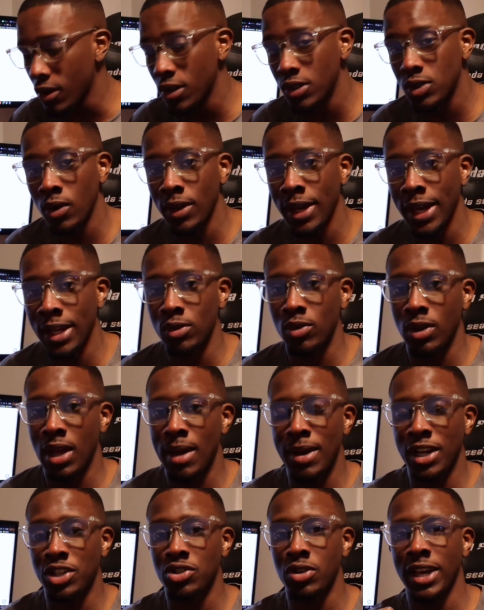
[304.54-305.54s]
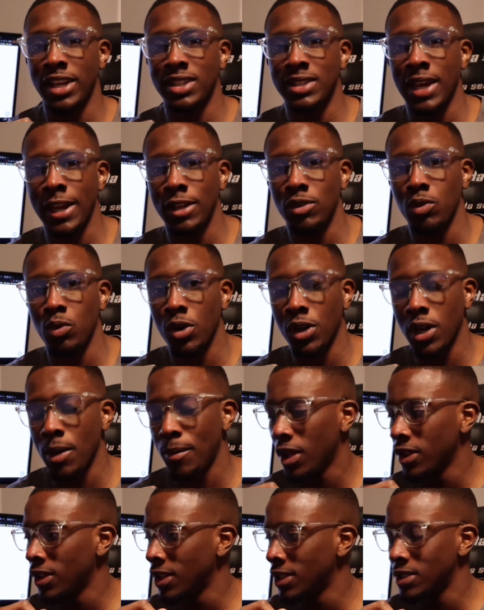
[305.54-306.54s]
So yeah, today I'm actually excited to work
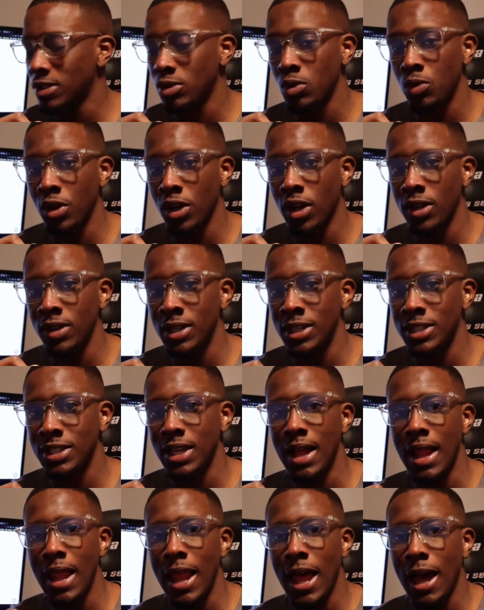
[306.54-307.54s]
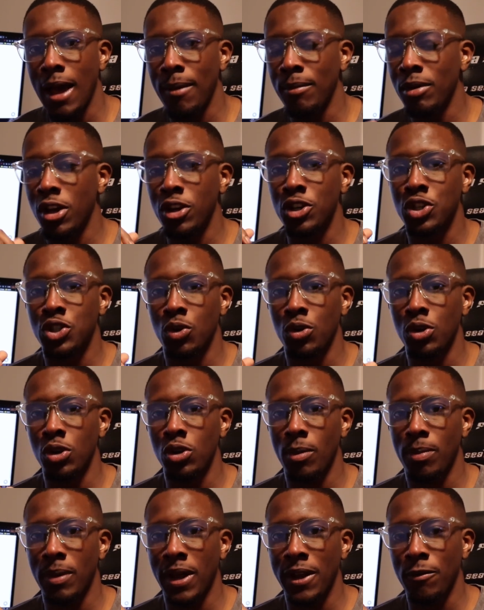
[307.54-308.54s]
on this. I'm going to show
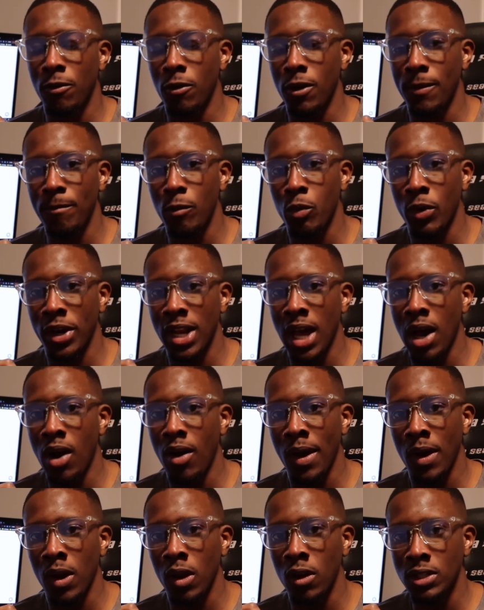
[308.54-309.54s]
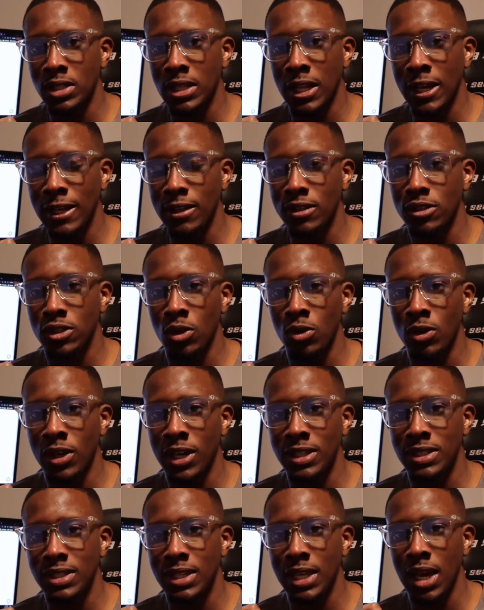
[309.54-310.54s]
you the platform right now, how it looks like, so you
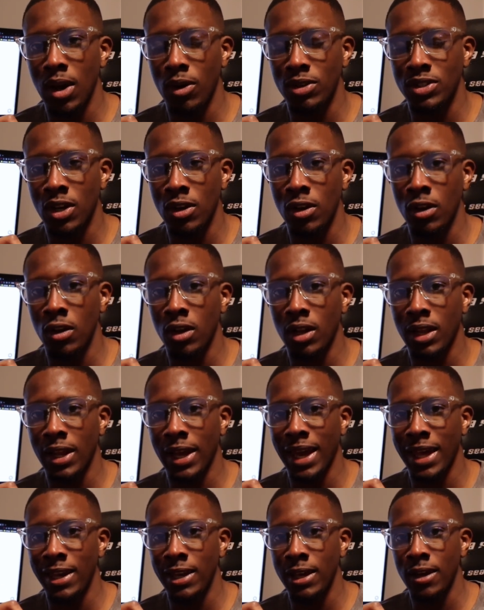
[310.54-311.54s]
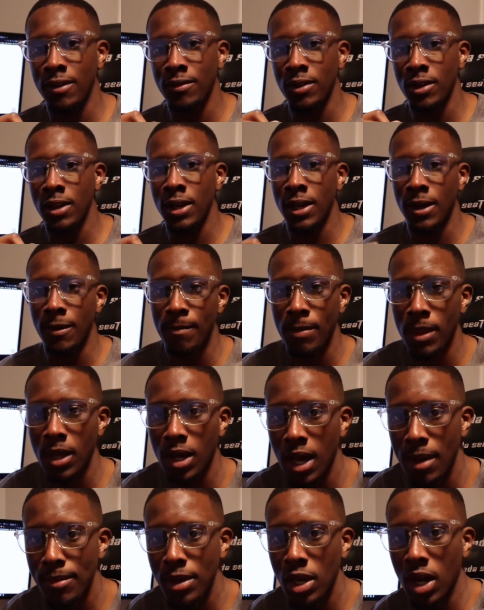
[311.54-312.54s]
can see how it's going to look like at the end of the day.
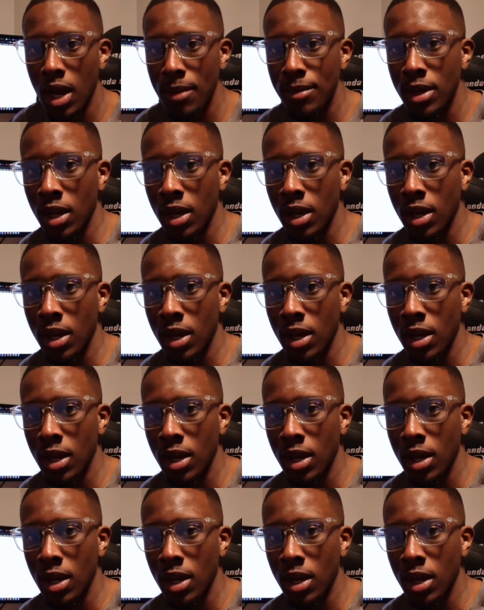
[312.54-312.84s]
Come here.